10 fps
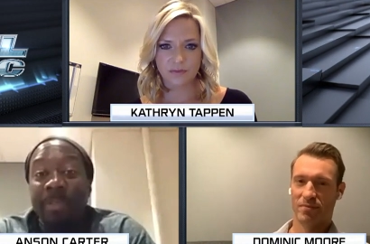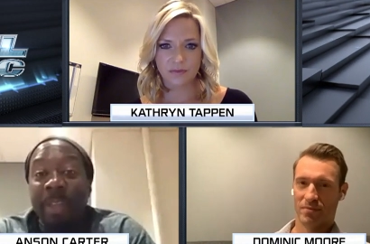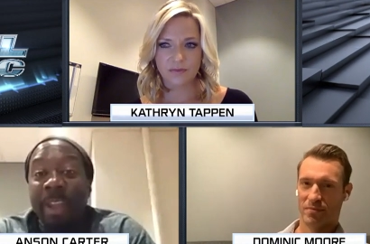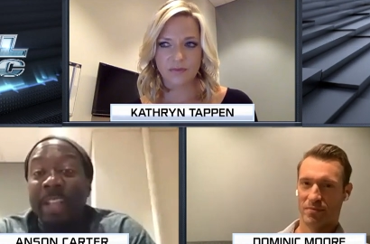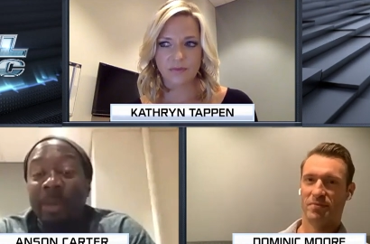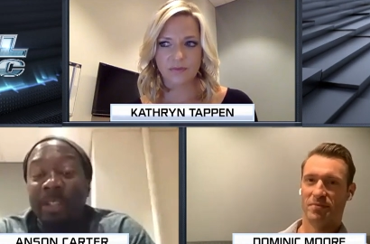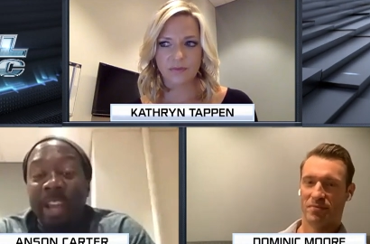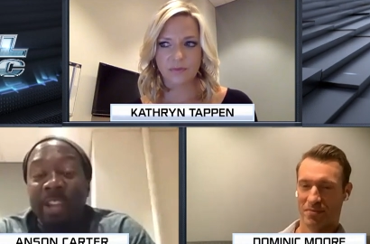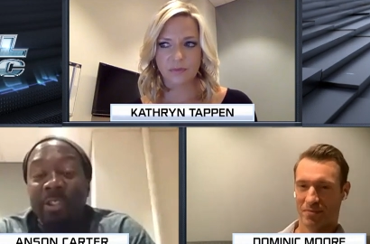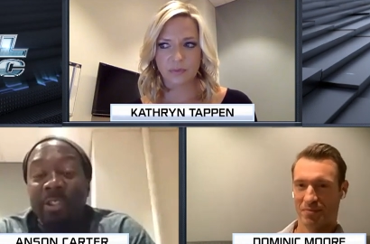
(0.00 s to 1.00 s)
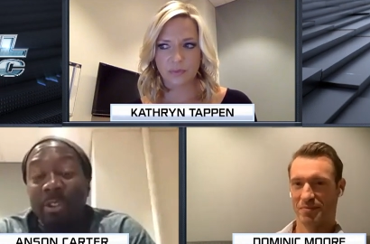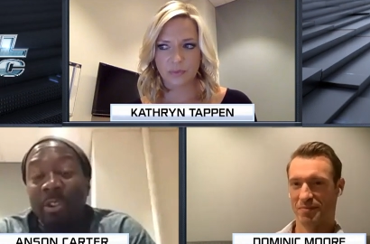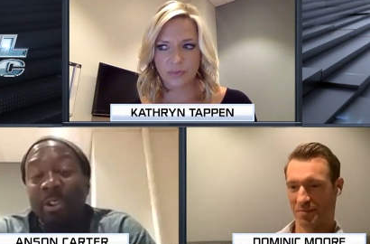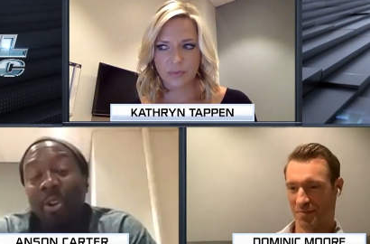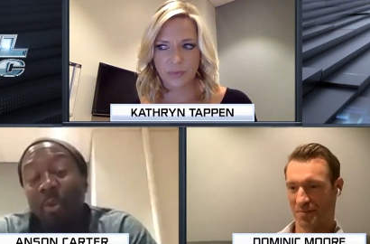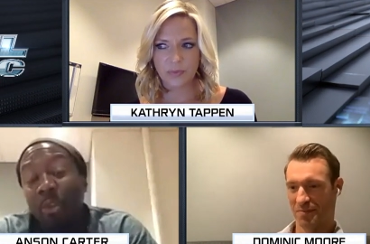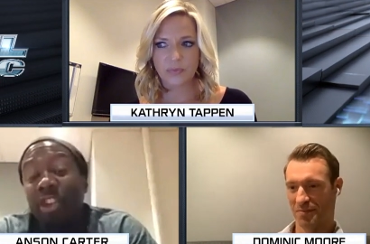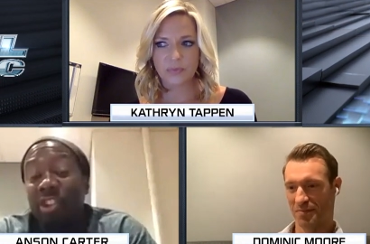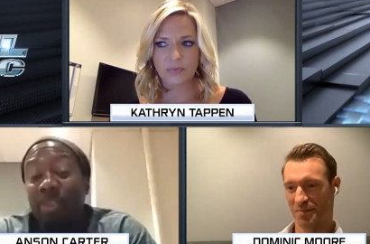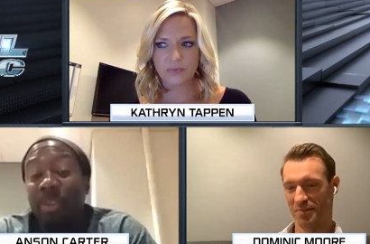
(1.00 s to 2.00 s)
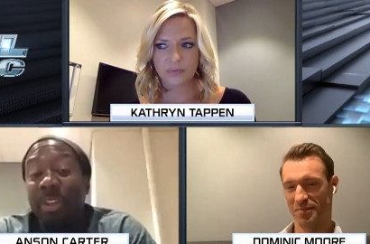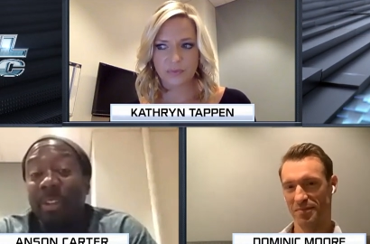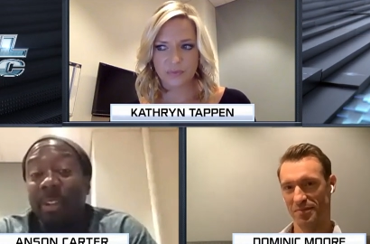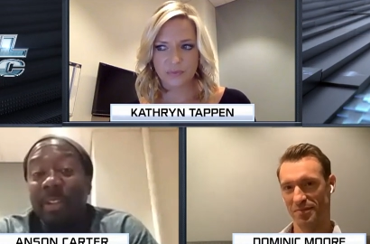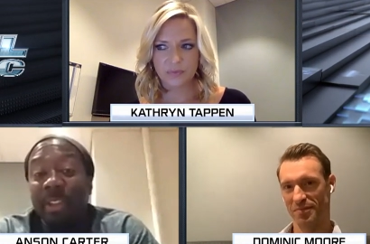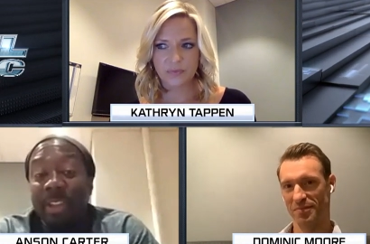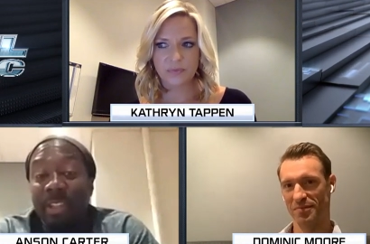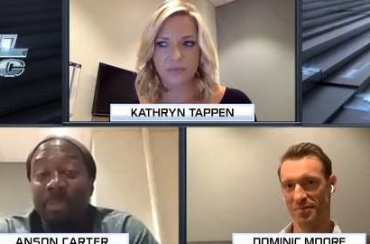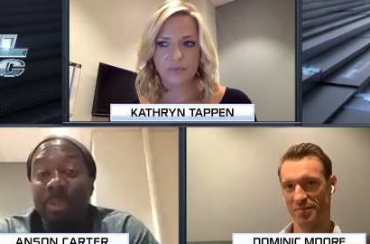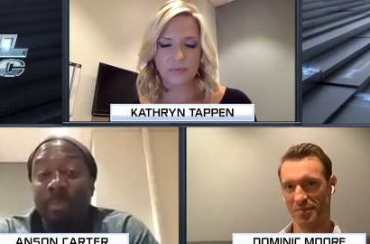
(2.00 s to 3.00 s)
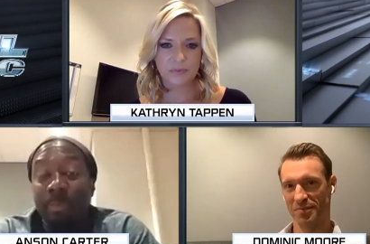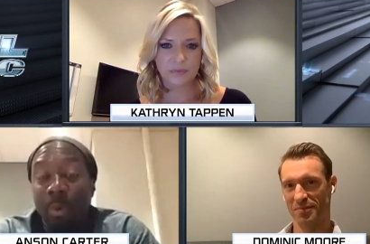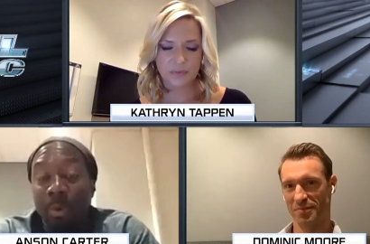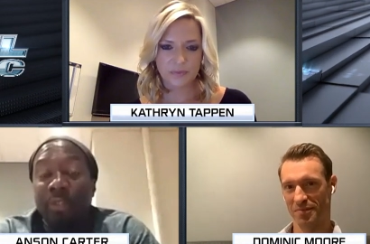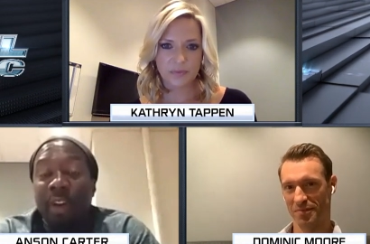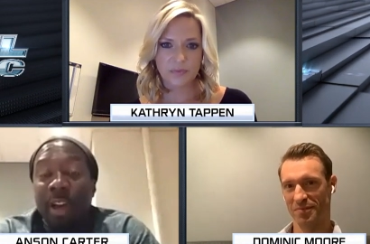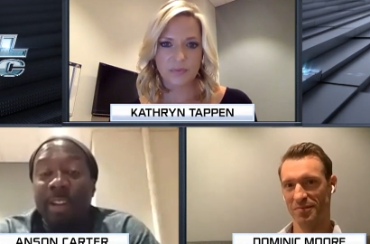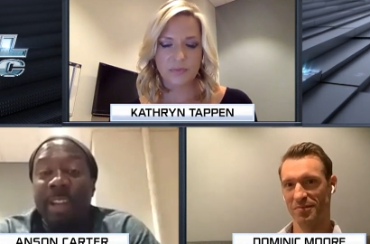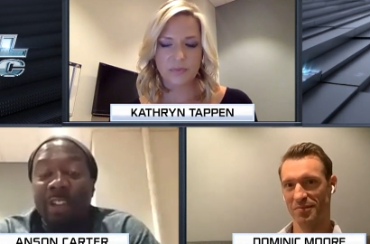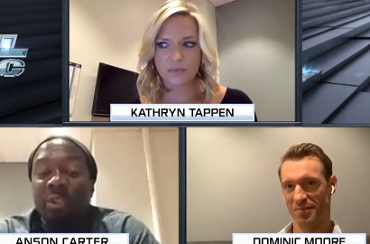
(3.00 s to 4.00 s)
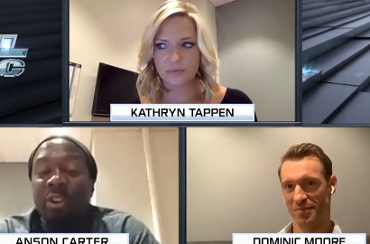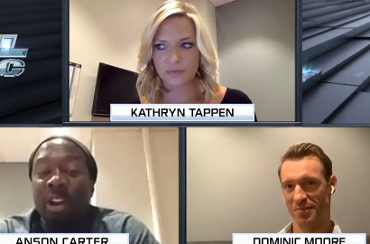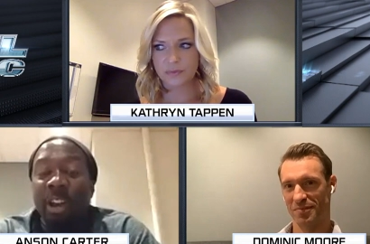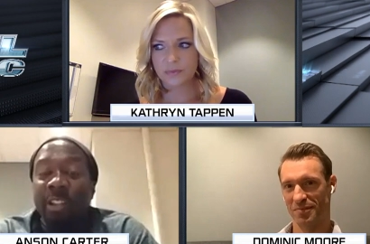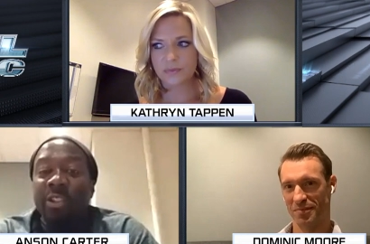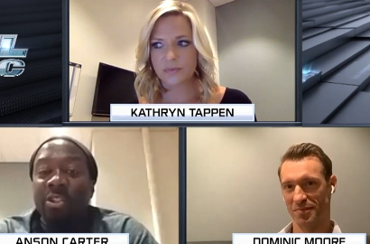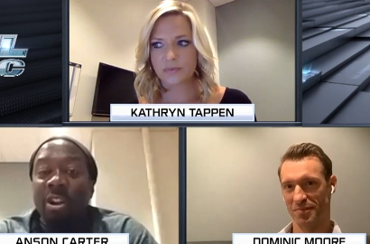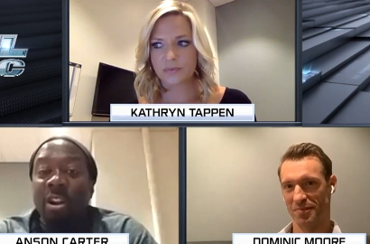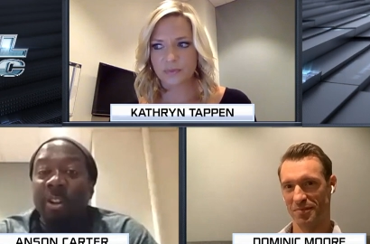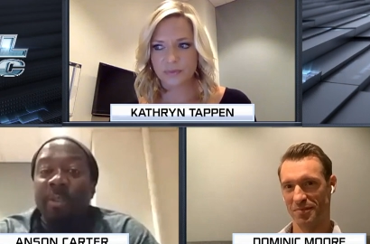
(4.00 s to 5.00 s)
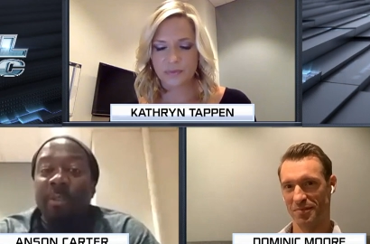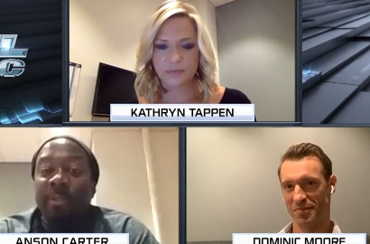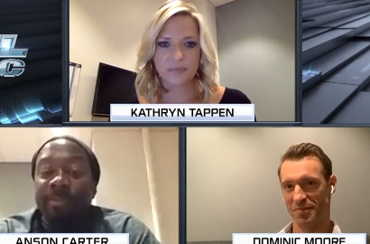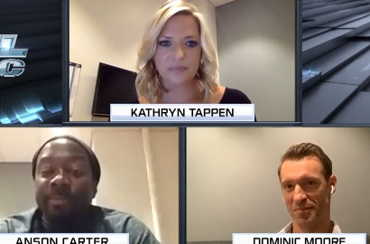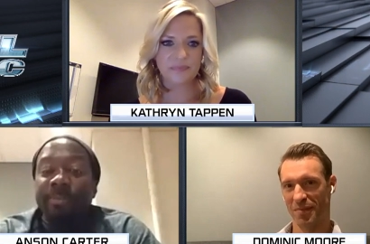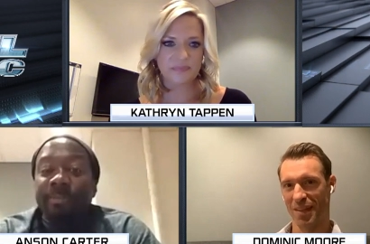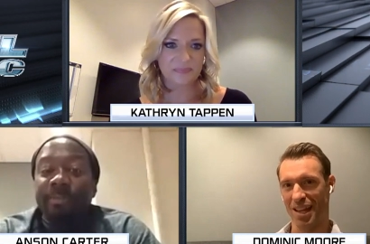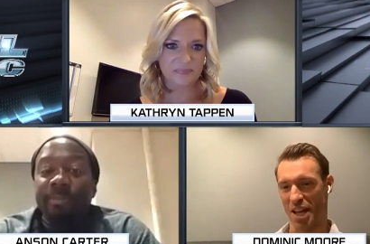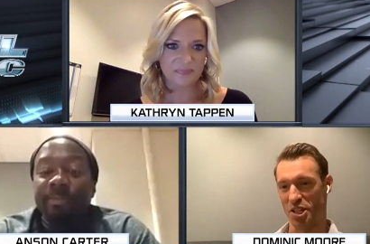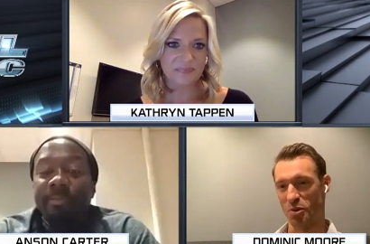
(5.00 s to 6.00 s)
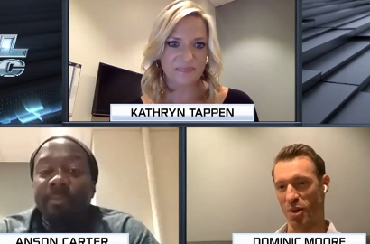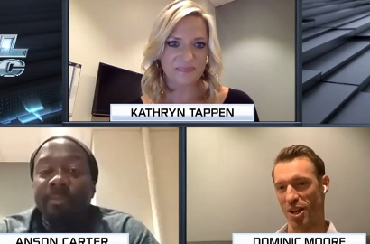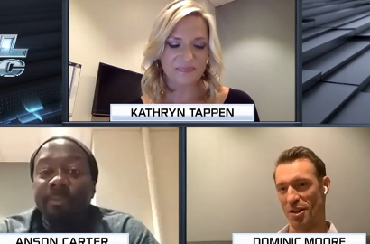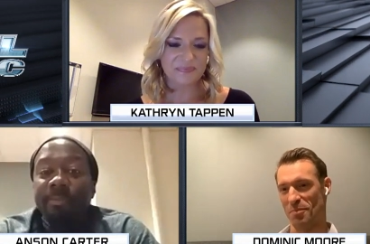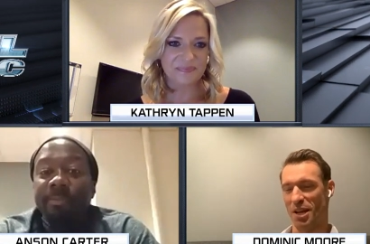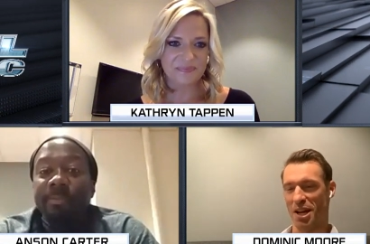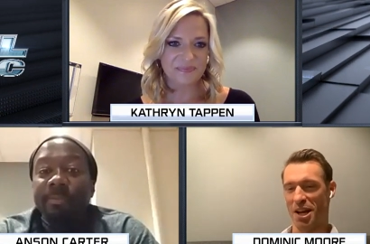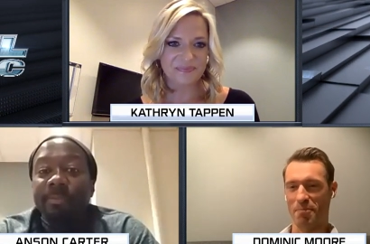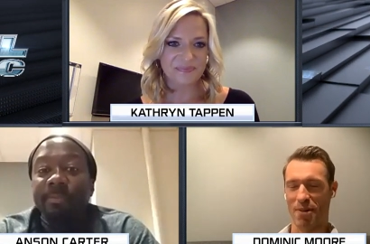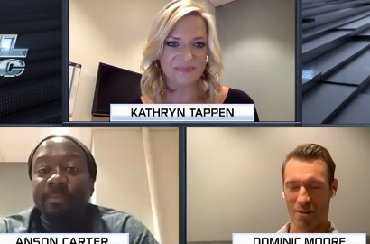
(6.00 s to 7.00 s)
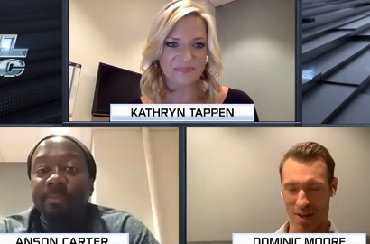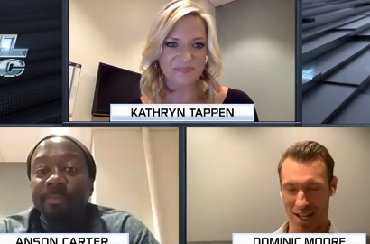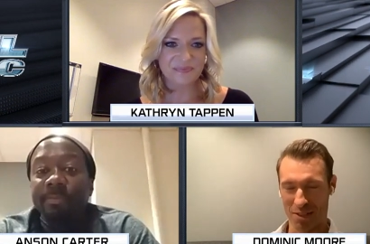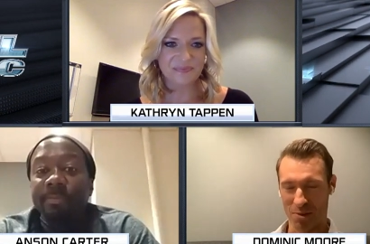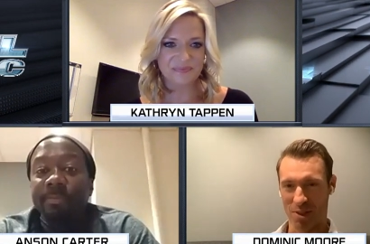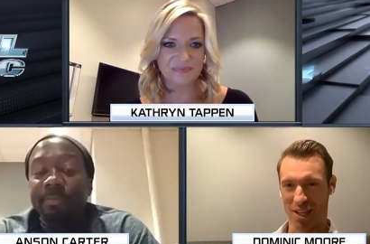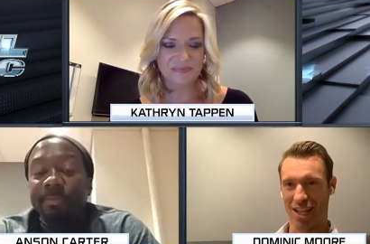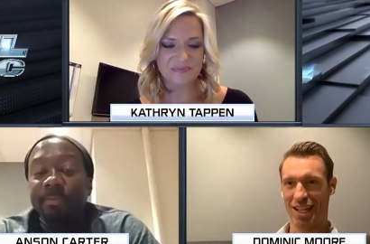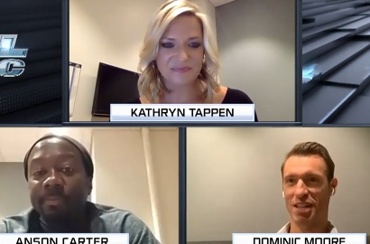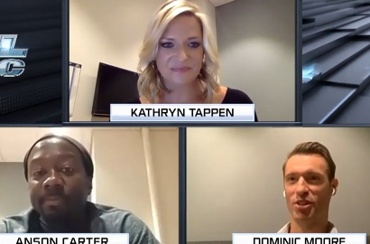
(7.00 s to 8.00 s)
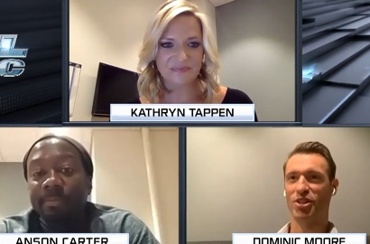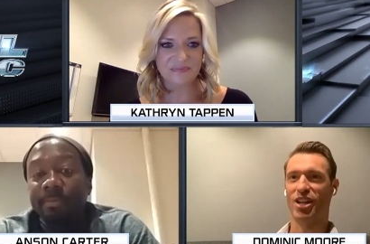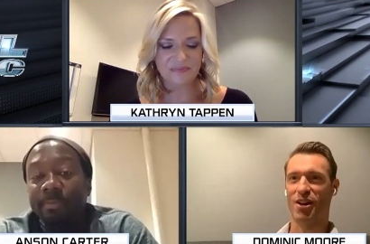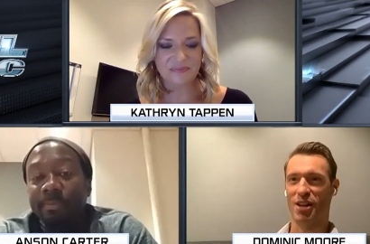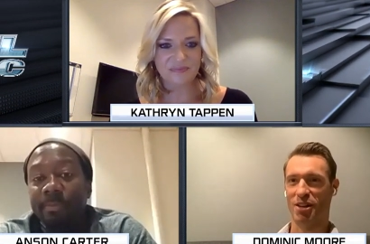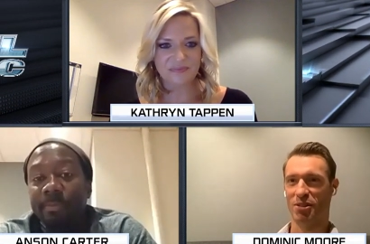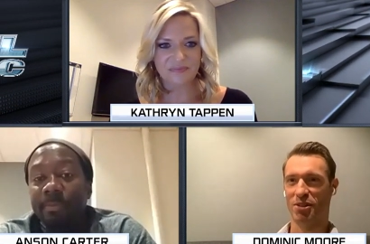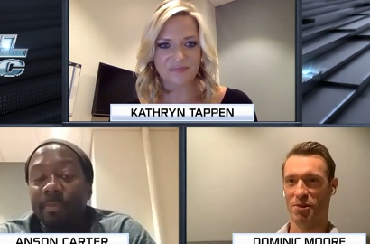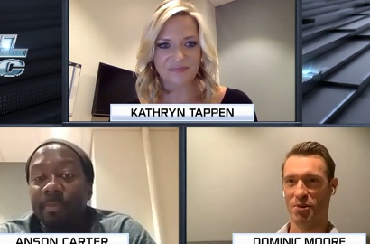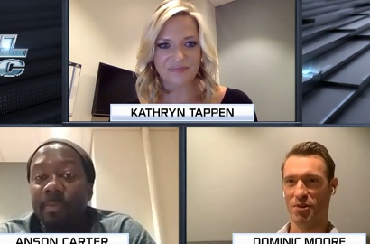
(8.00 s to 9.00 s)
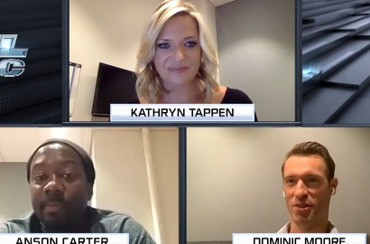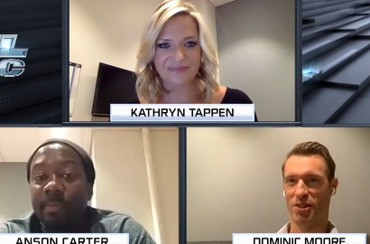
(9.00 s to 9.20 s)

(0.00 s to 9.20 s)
Speaker 1: and expectations are where they should be. He's going to be a bona fide National Hockey League star.
Speaker 2: I just want to pick up on what Ace was saying and give a shout out to,